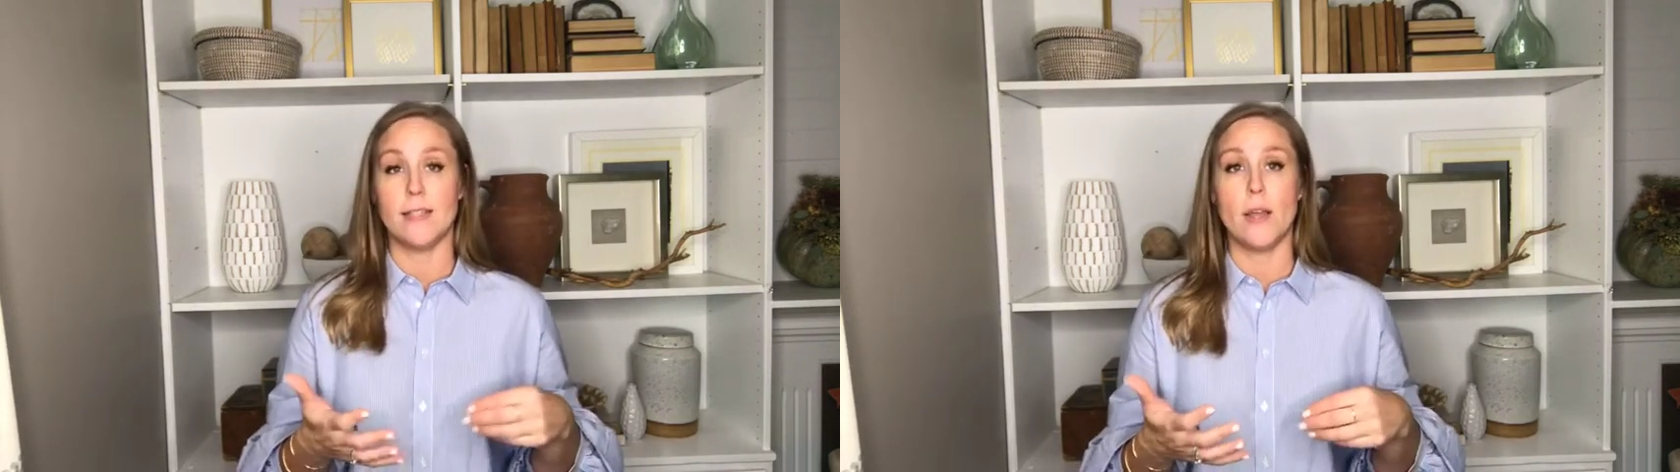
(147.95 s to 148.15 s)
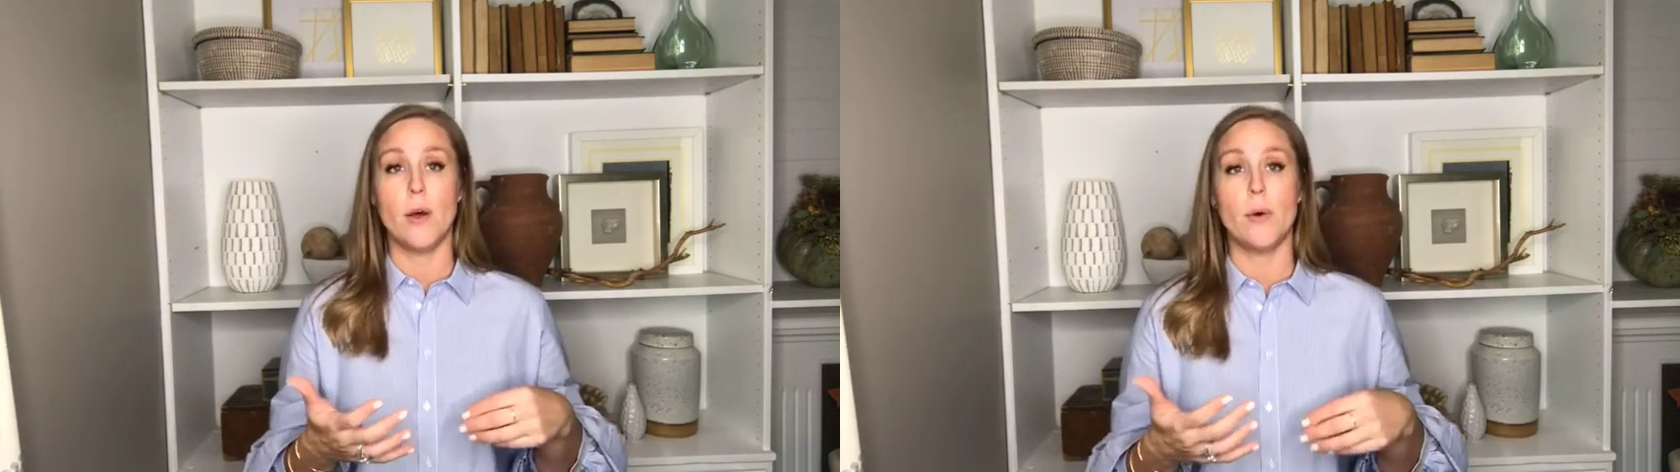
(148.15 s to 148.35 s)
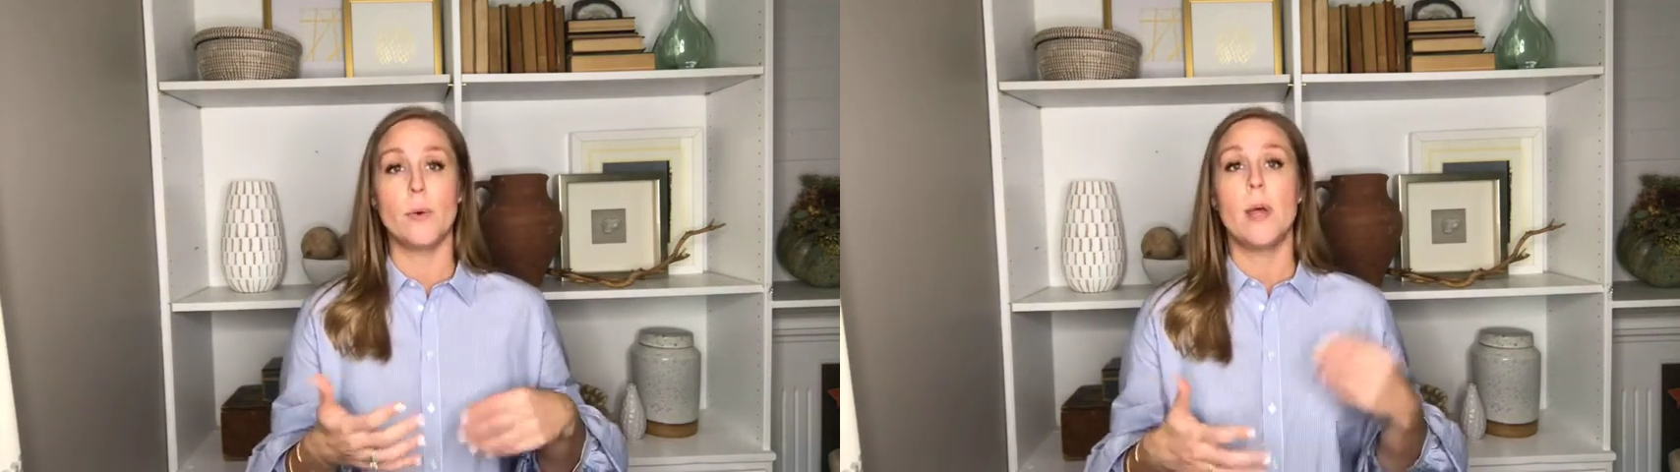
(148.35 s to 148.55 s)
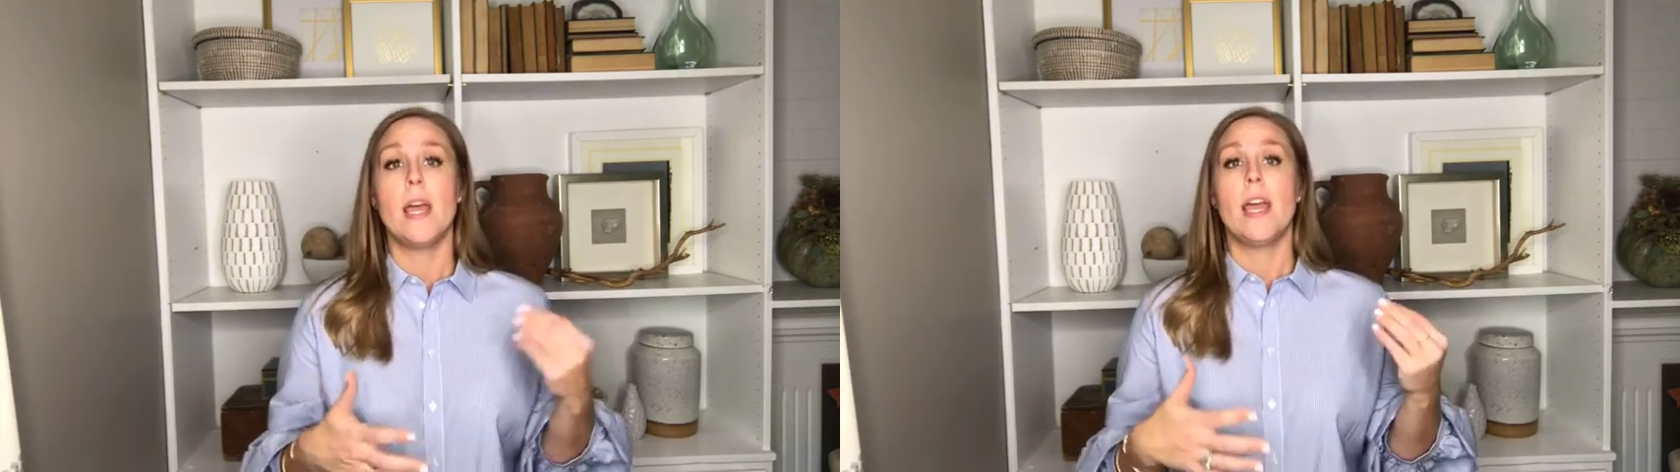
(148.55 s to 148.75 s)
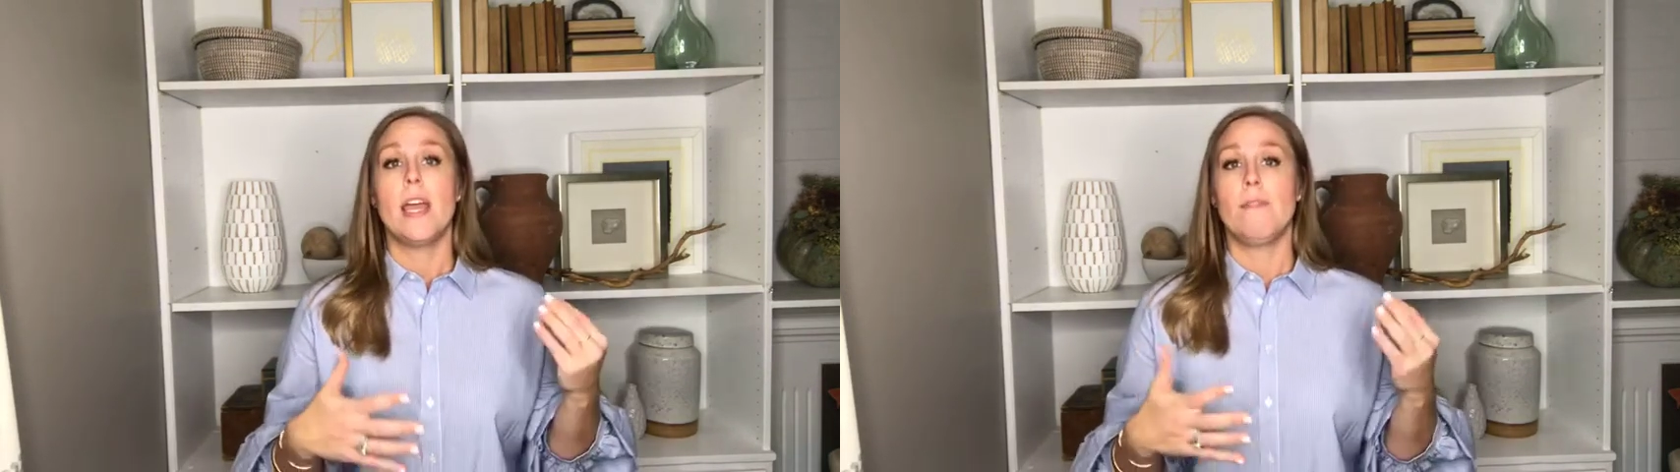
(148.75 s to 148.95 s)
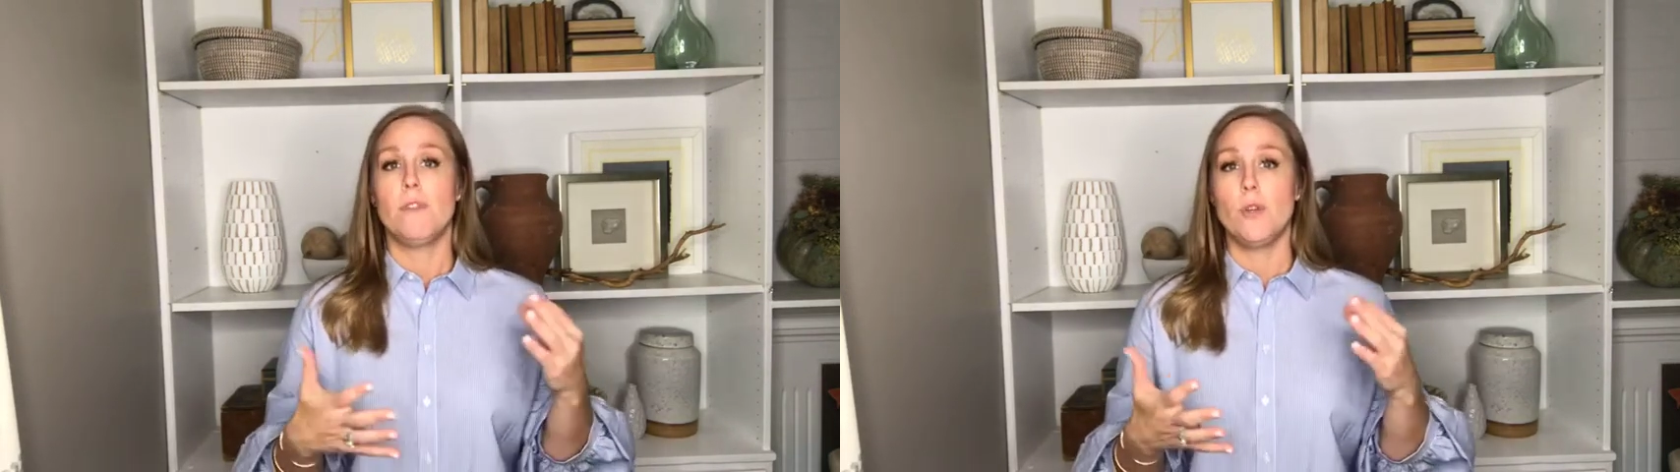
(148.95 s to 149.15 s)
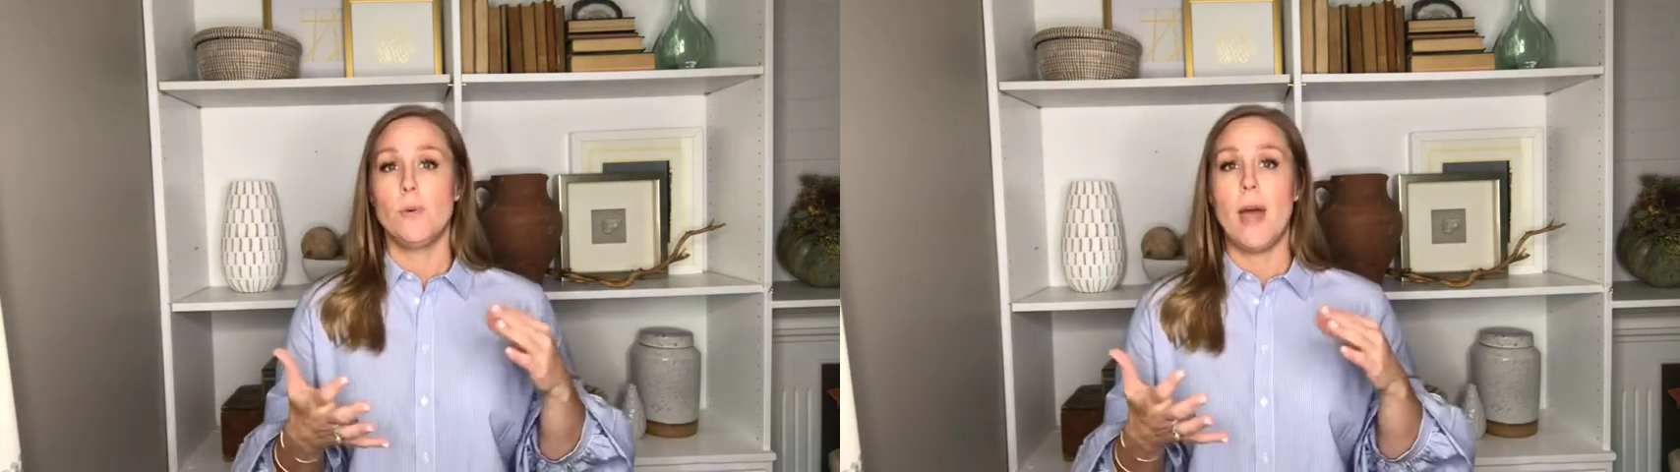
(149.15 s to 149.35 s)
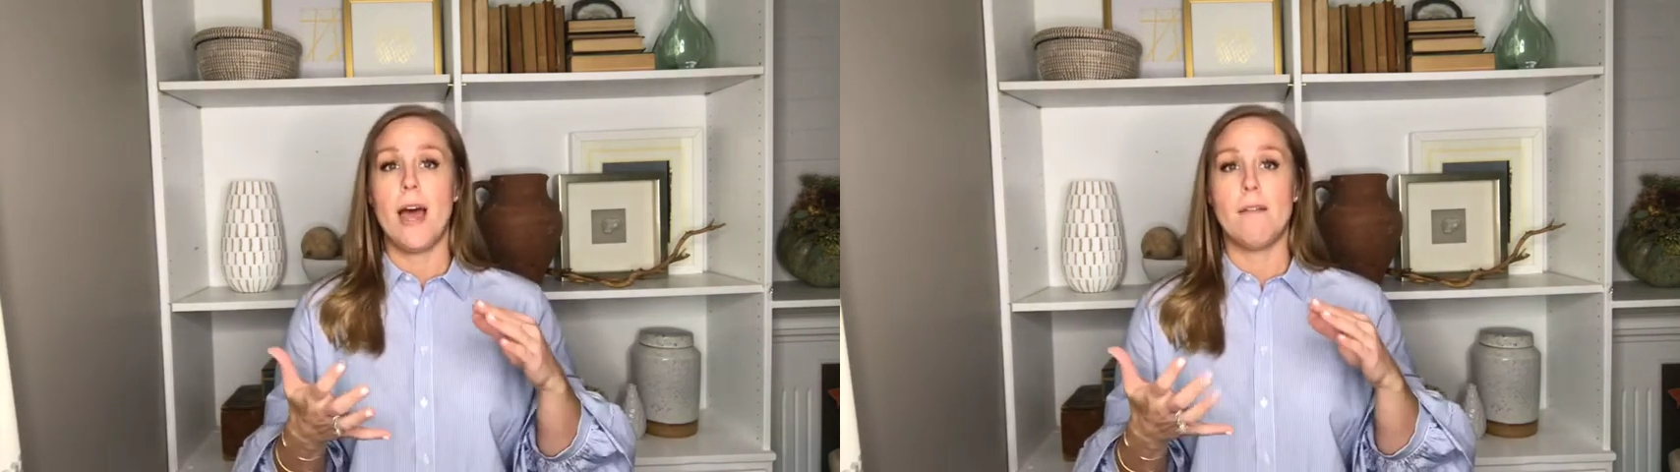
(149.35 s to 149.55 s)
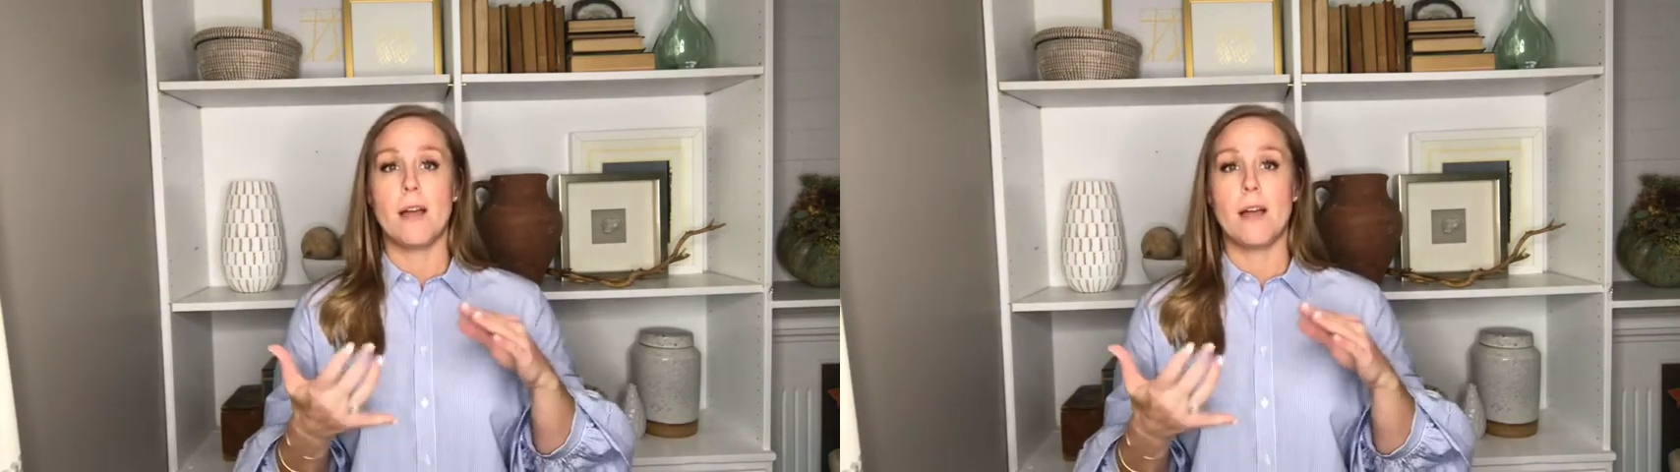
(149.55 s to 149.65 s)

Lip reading: So if you have